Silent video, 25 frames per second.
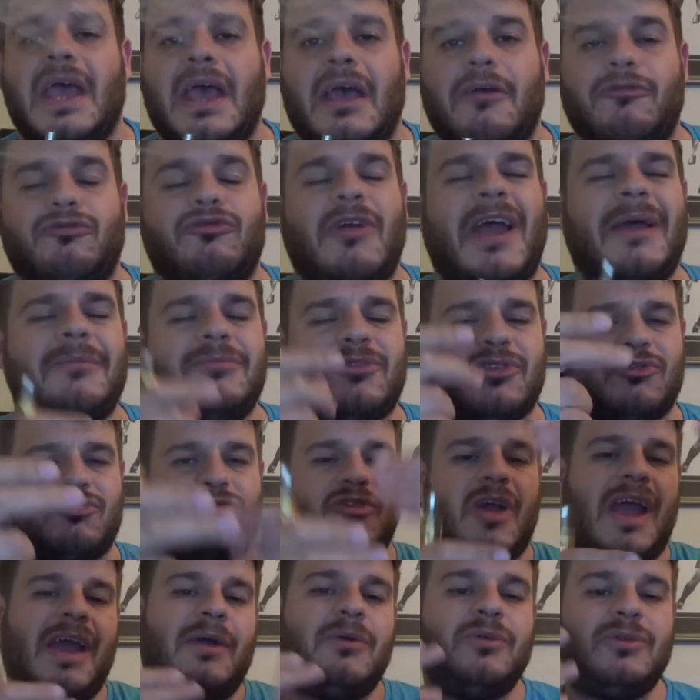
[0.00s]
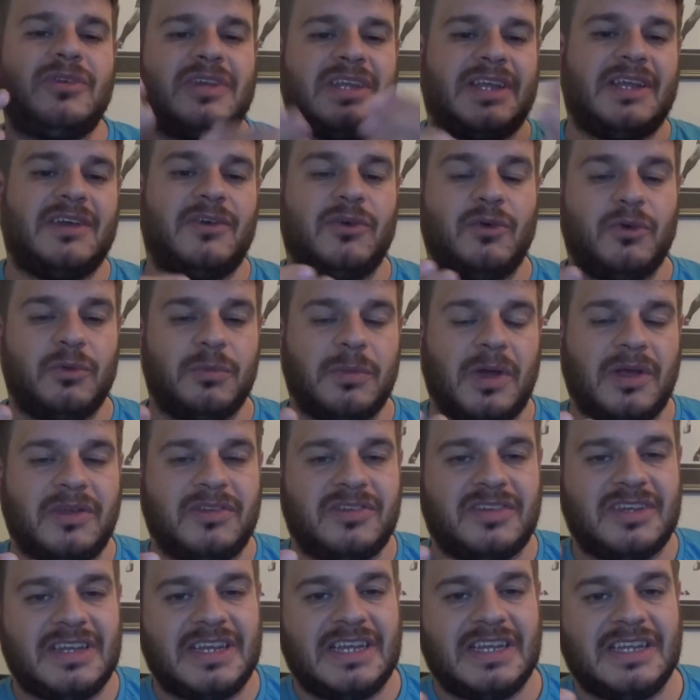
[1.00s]
wrapped around it
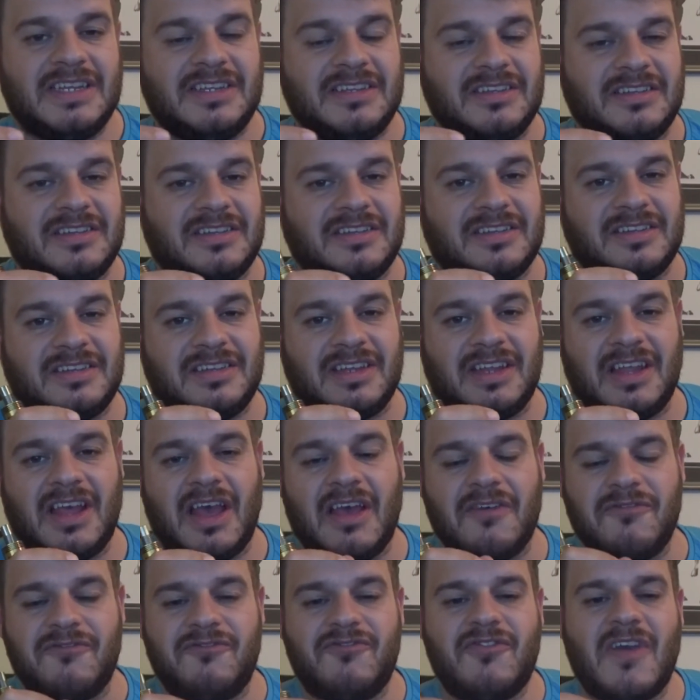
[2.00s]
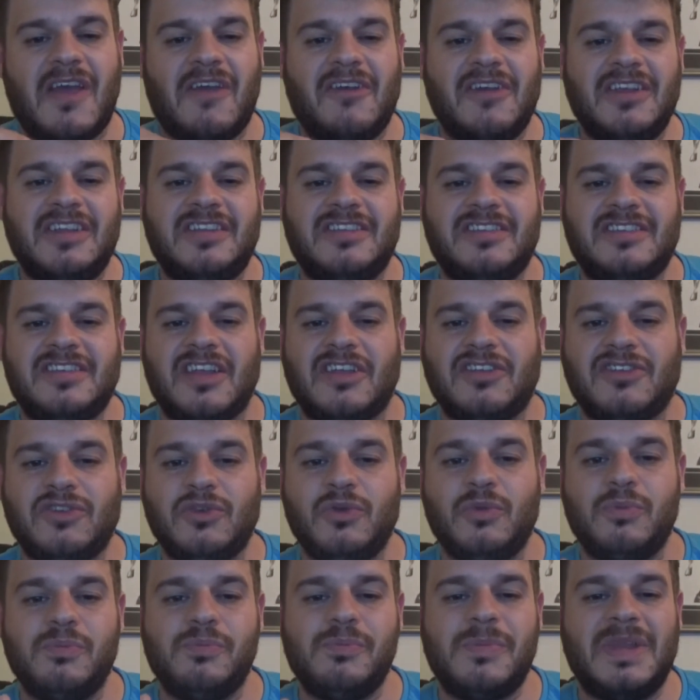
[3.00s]
almost is a very
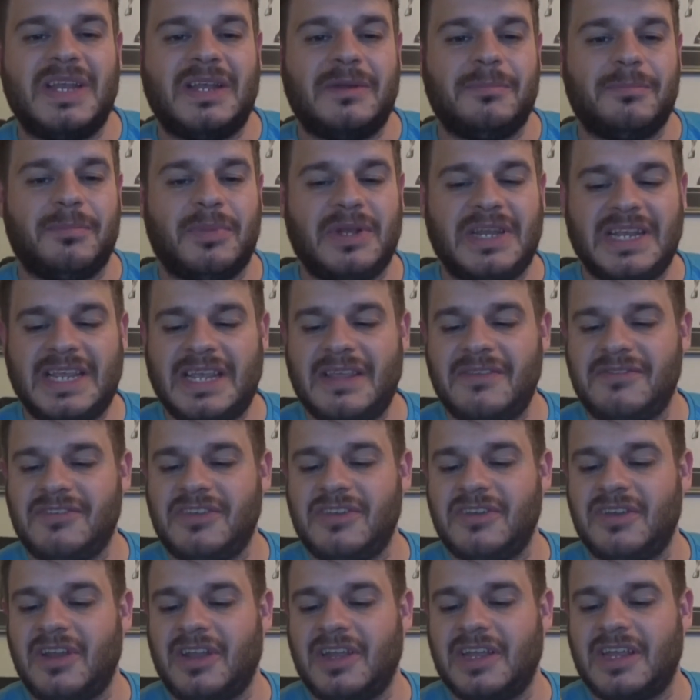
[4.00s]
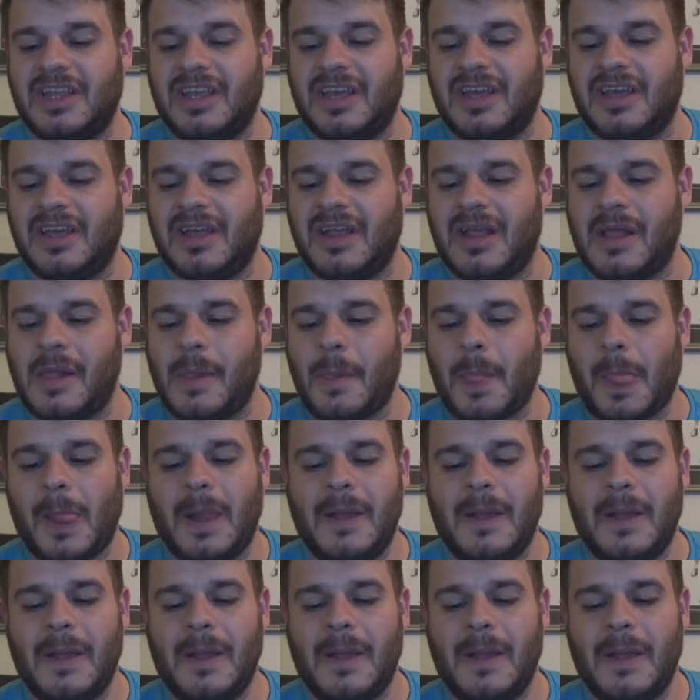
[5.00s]
subtle mint, but it gives you like a,